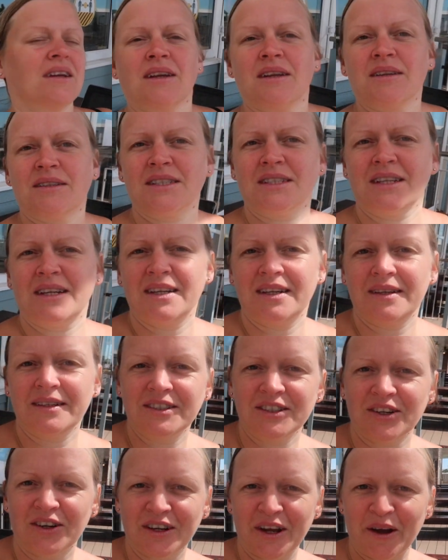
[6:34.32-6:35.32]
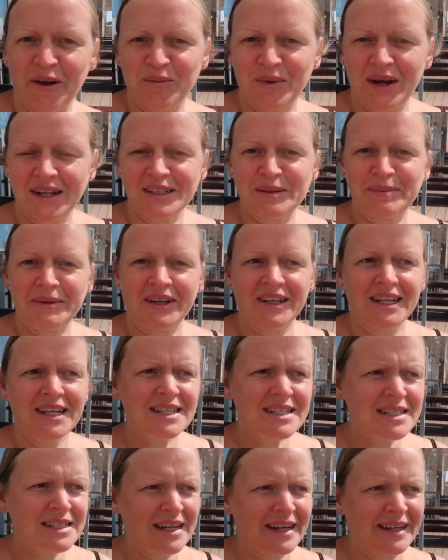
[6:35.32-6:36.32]
It's not going well, to be
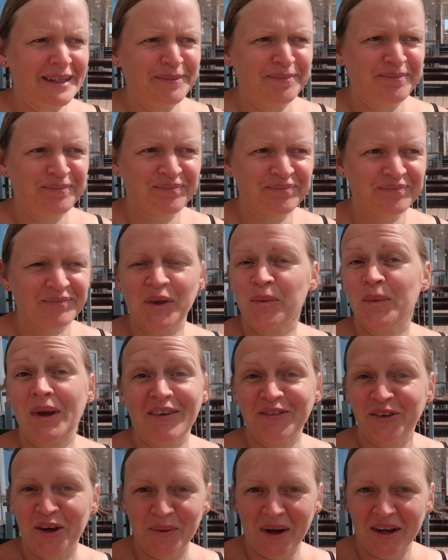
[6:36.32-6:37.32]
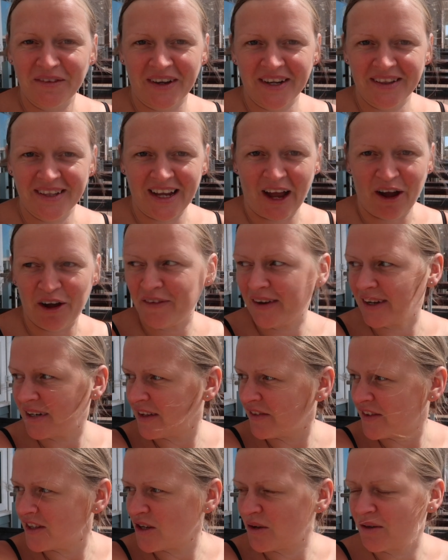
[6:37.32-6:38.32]
honest. We haven't got Wi-Fi in the caravan,
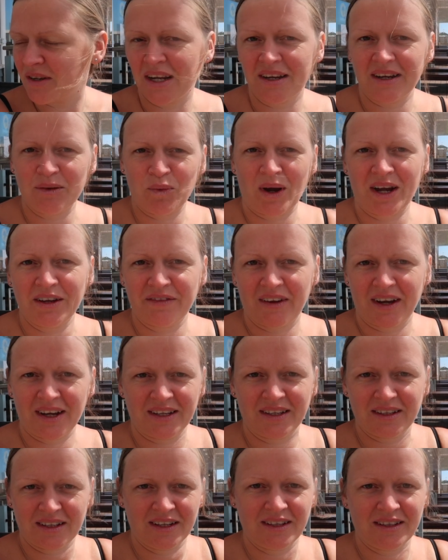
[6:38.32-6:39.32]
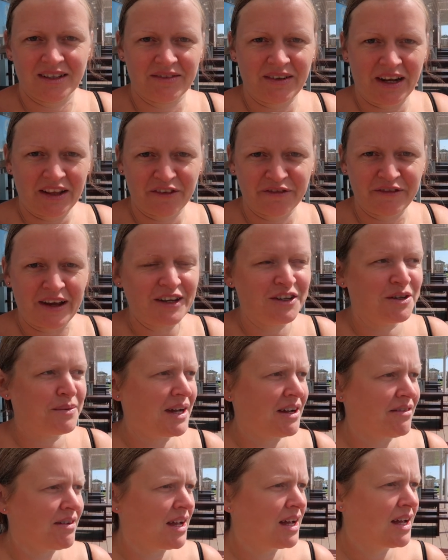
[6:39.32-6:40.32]
and there's only like Wi-Fi at the venue
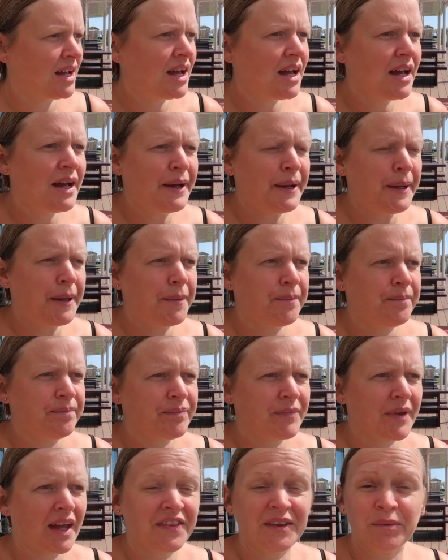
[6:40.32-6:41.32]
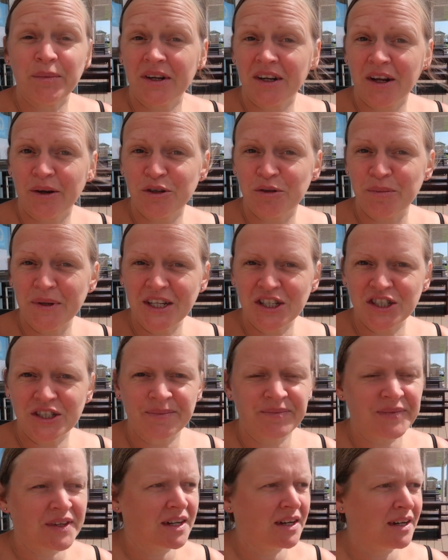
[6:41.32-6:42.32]
area. I think we're going to go to the beach in